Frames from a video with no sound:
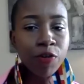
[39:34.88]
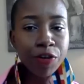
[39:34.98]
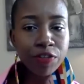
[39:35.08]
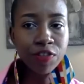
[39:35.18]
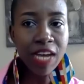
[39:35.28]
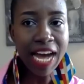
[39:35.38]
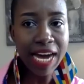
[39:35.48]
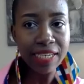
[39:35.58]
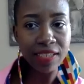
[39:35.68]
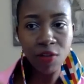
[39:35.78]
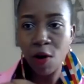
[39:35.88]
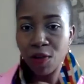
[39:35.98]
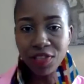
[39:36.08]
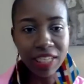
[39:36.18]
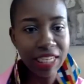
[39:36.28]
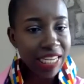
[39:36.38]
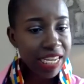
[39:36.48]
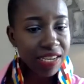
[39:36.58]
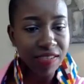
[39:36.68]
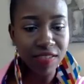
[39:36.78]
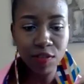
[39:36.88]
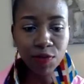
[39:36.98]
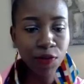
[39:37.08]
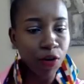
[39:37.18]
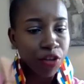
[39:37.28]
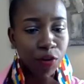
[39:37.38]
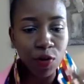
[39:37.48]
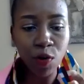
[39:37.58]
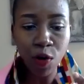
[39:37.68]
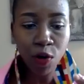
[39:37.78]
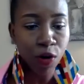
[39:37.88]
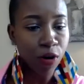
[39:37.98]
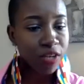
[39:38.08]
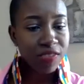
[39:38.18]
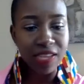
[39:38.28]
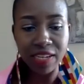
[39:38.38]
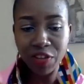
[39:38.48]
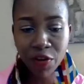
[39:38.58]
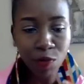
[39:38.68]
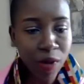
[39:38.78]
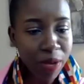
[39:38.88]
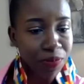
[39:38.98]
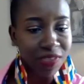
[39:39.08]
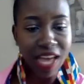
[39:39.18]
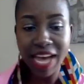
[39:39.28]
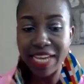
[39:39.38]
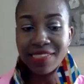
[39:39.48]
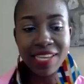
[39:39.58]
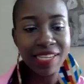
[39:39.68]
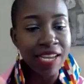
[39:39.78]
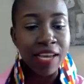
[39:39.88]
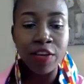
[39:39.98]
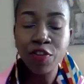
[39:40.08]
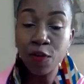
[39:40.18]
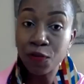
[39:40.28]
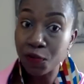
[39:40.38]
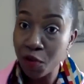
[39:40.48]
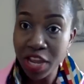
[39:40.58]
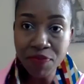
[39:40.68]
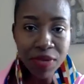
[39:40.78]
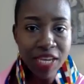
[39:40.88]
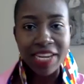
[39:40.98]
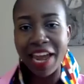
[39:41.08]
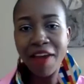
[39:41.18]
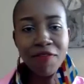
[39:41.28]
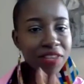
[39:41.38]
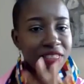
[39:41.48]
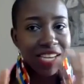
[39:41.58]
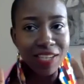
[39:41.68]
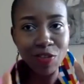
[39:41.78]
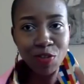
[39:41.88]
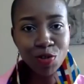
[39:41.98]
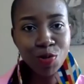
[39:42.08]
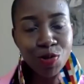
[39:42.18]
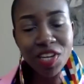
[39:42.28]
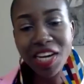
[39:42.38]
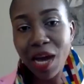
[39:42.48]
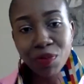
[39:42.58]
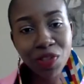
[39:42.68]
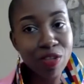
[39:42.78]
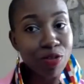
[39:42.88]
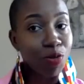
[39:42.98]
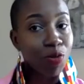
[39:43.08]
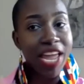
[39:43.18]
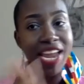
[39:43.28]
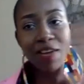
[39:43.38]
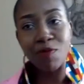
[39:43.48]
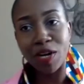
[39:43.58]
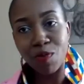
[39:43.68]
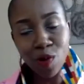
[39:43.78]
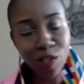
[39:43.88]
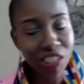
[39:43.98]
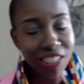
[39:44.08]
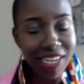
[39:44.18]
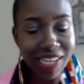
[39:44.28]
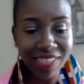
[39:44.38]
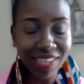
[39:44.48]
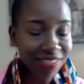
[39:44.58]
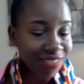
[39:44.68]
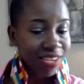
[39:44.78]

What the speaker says: going to add all the links for your course and your website and your freebie and everything to the caption. So anyone watching can just